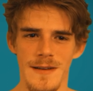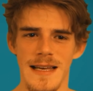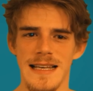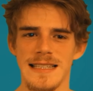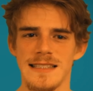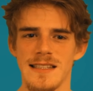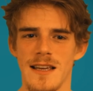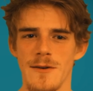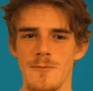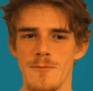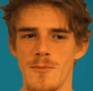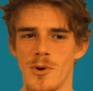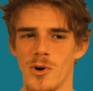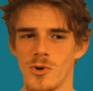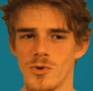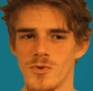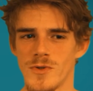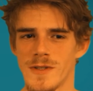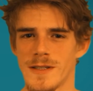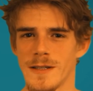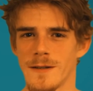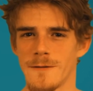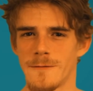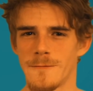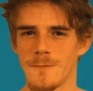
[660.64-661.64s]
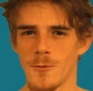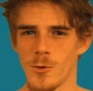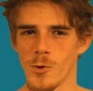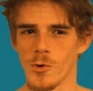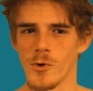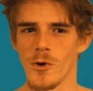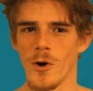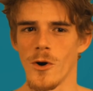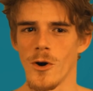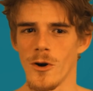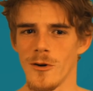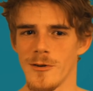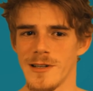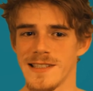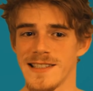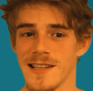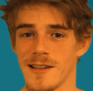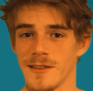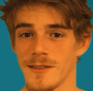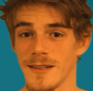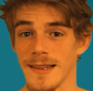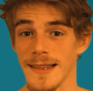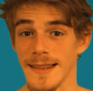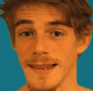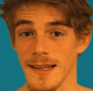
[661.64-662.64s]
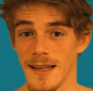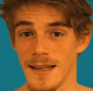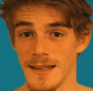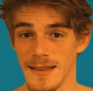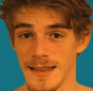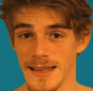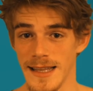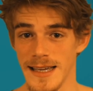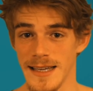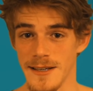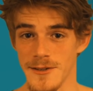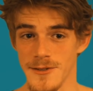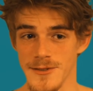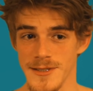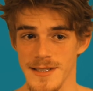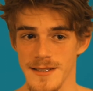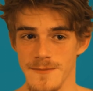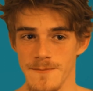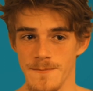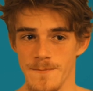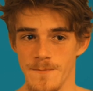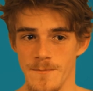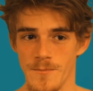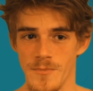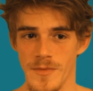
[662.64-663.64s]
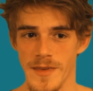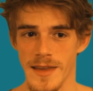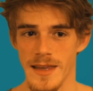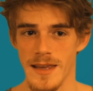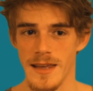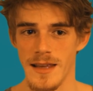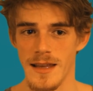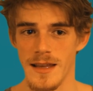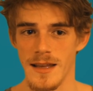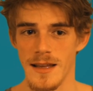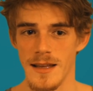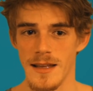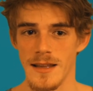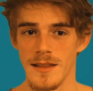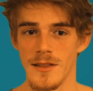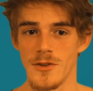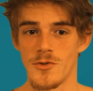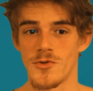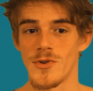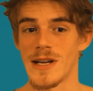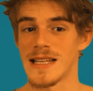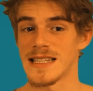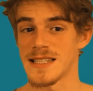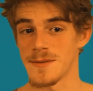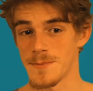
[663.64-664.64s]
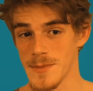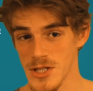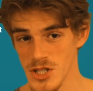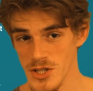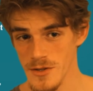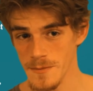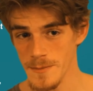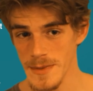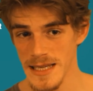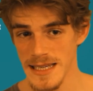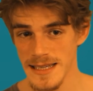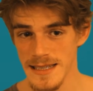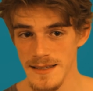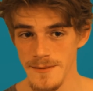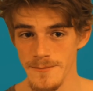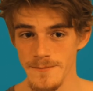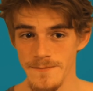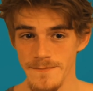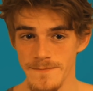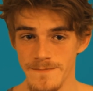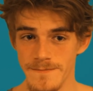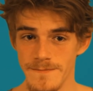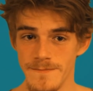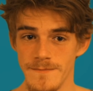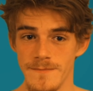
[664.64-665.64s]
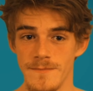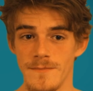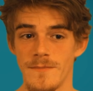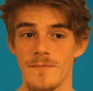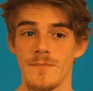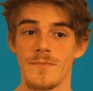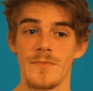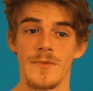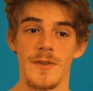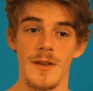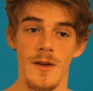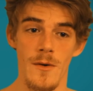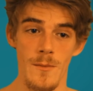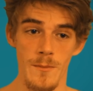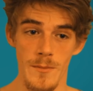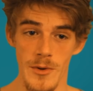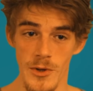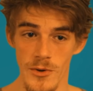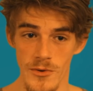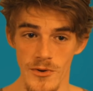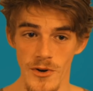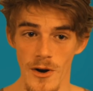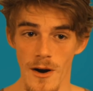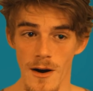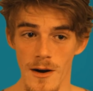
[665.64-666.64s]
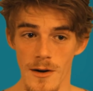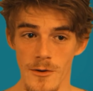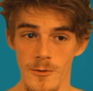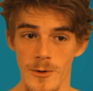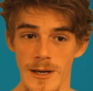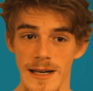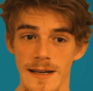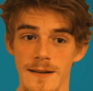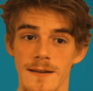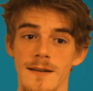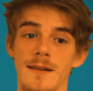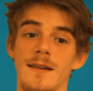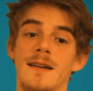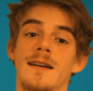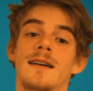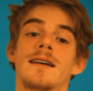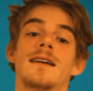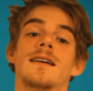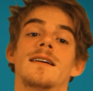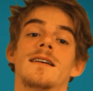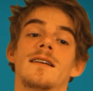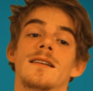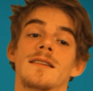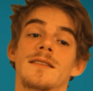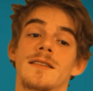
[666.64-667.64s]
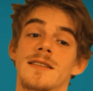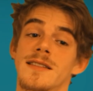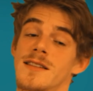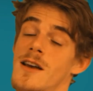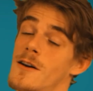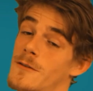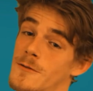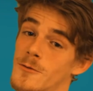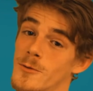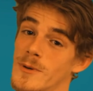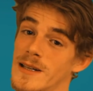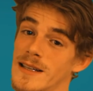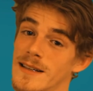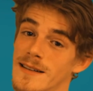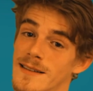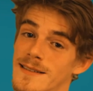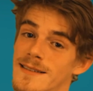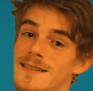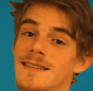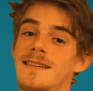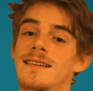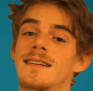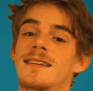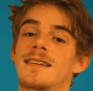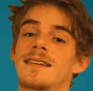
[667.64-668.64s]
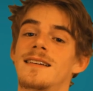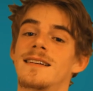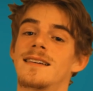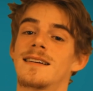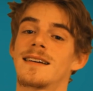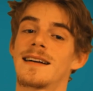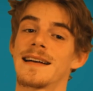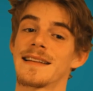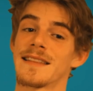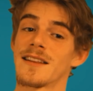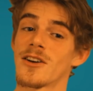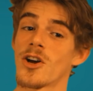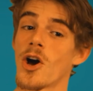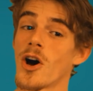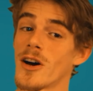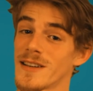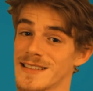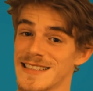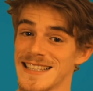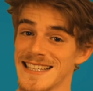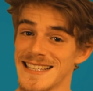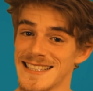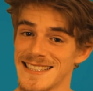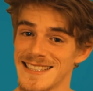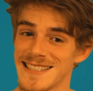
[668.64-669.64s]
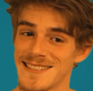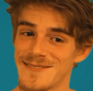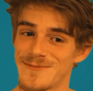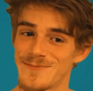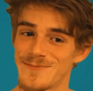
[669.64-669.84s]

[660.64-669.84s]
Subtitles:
as composed of 4 horizontal layers: the transmission medium, the computer hardware, the software, and the content.